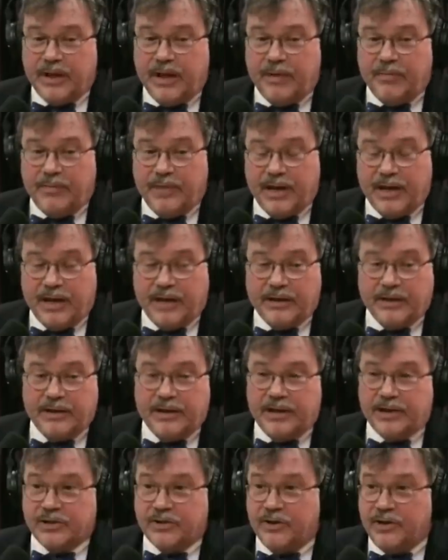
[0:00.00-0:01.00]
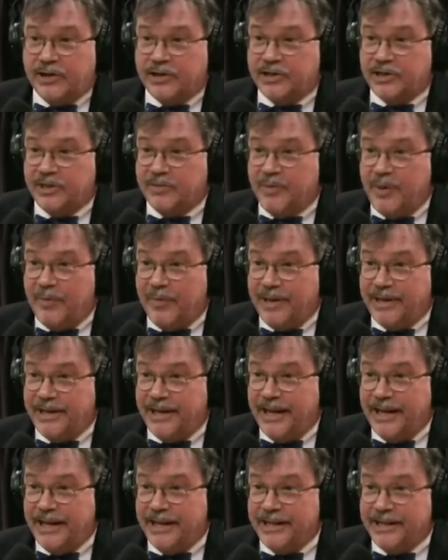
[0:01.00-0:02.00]
not as cautious about my
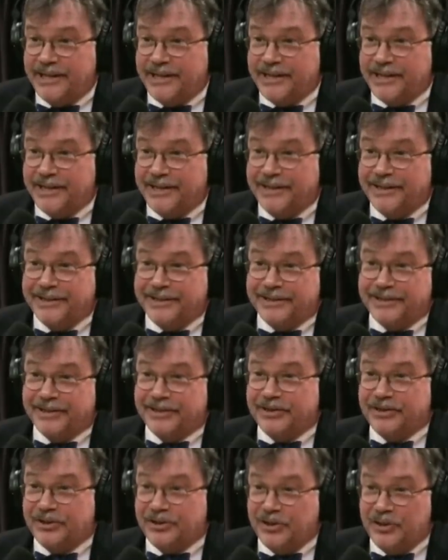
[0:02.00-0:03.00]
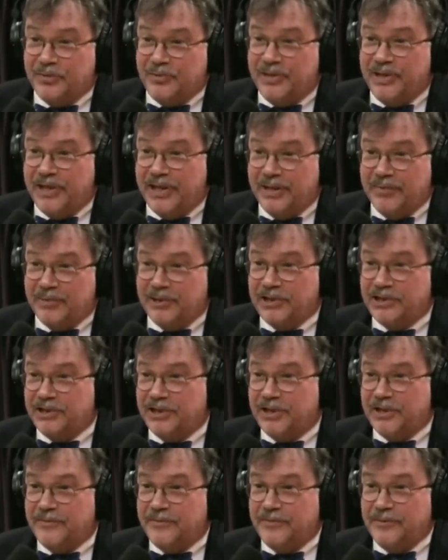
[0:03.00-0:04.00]
diet as I should be. I'm a
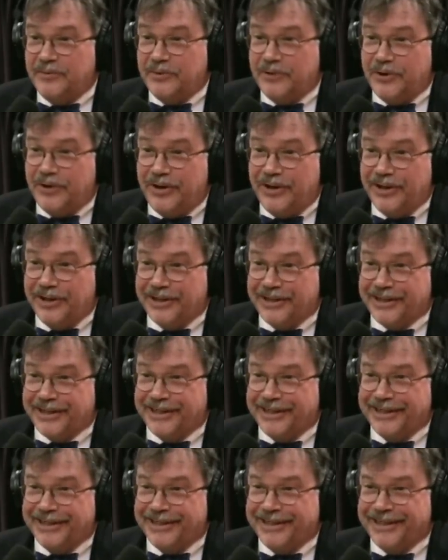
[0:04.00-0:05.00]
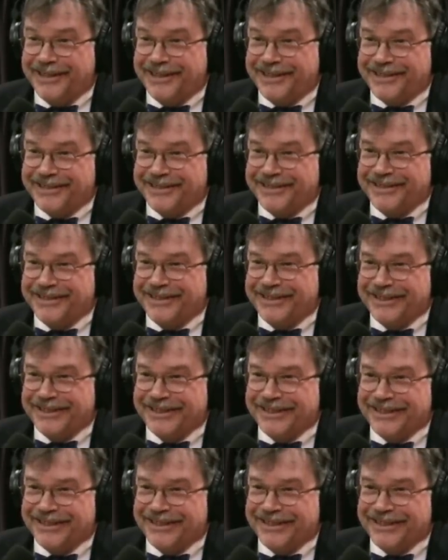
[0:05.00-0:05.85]
junk foodaholic, actually. Well, that